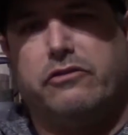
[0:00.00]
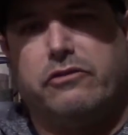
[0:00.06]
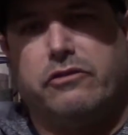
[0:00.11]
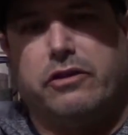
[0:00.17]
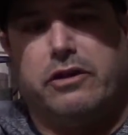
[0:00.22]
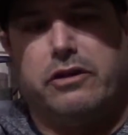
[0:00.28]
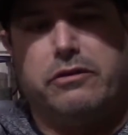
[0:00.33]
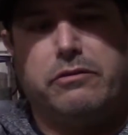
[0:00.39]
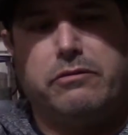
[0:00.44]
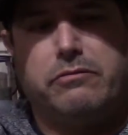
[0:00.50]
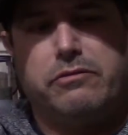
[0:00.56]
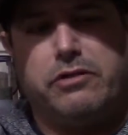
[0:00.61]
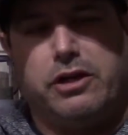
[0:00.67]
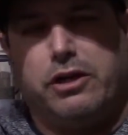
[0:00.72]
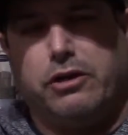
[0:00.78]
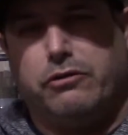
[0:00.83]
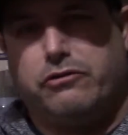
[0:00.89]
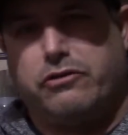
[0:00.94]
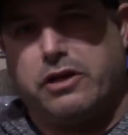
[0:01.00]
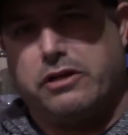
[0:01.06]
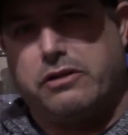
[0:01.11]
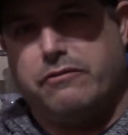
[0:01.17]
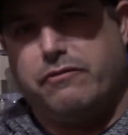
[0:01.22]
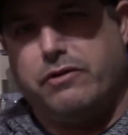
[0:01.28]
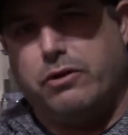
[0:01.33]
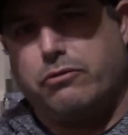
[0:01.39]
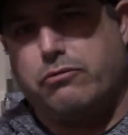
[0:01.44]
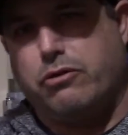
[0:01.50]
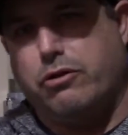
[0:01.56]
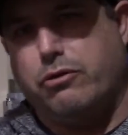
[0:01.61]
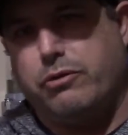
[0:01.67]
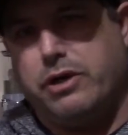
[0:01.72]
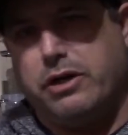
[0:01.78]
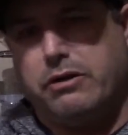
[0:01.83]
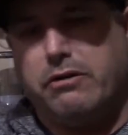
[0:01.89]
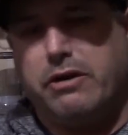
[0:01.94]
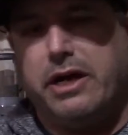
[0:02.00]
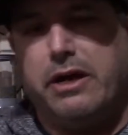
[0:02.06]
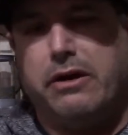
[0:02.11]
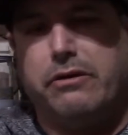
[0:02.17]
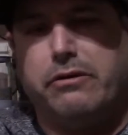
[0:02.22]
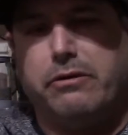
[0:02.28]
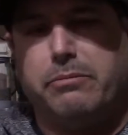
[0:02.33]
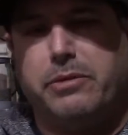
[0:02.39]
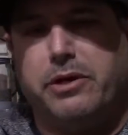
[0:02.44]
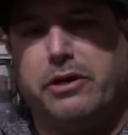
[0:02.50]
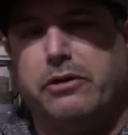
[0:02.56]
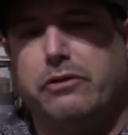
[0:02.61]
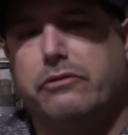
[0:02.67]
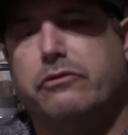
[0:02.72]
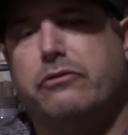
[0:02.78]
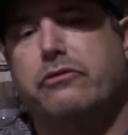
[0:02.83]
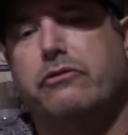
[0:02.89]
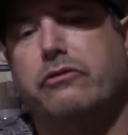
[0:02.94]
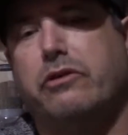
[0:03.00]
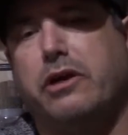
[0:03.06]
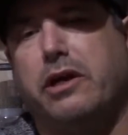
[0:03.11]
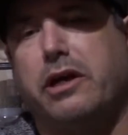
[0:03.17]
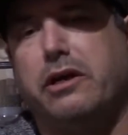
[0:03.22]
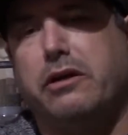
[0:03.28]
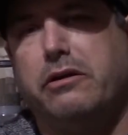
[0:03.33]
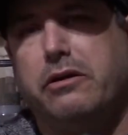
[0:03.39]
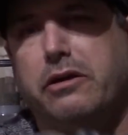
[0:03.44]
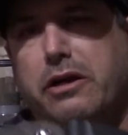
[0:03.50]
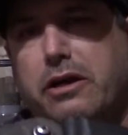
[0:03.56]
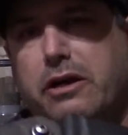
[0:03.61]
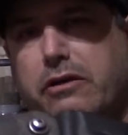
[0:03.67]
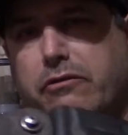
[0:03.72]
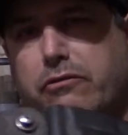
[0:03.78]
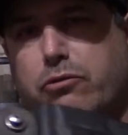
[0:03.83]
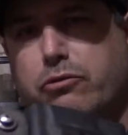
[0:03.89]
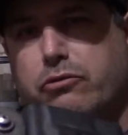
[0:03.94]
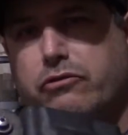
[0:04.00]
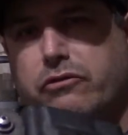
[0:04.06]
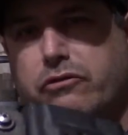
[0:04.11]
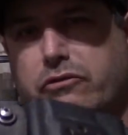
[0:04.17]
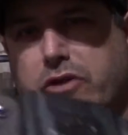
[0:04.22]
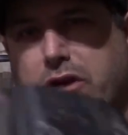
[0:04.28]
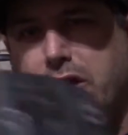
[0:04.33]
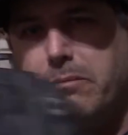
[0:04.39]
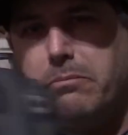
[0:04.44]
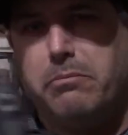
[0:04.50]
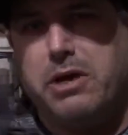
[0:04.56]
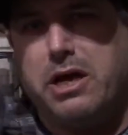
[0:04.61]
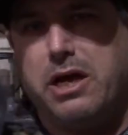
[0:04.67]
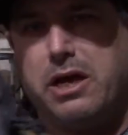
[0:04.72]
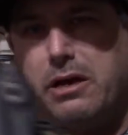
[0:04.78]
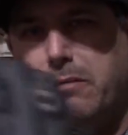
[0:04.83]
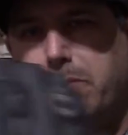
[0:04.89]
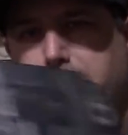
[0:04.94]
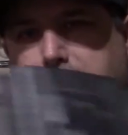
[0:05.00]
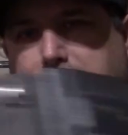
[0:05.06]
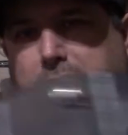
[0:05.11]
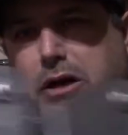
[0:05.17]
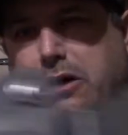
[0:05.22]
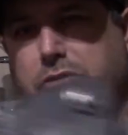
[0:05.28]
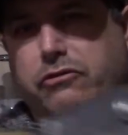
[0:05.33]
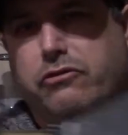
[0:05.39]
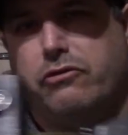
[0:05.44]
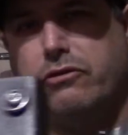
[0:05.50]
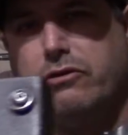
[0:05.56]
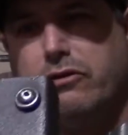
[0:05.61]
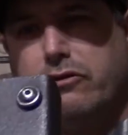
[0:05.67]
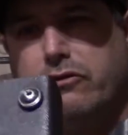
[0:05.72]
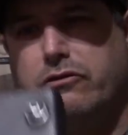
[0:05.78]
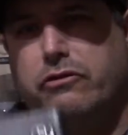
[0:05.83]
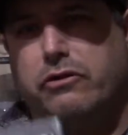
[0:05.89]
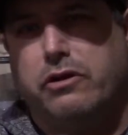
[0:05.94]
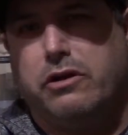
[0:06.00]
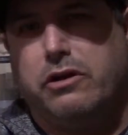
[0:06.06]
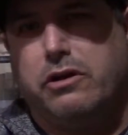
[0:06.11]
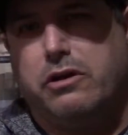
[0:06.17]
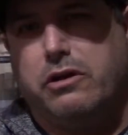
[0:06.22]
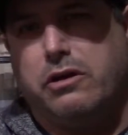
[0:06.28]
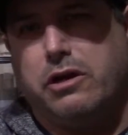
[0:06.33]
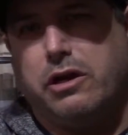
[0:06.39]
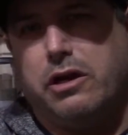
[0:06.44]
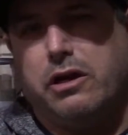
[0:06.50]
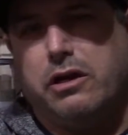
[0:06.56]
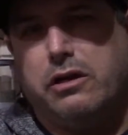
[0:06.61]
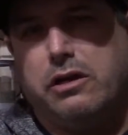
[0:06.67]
got the Velcro inner outer belts, and of course it's got mag pouches and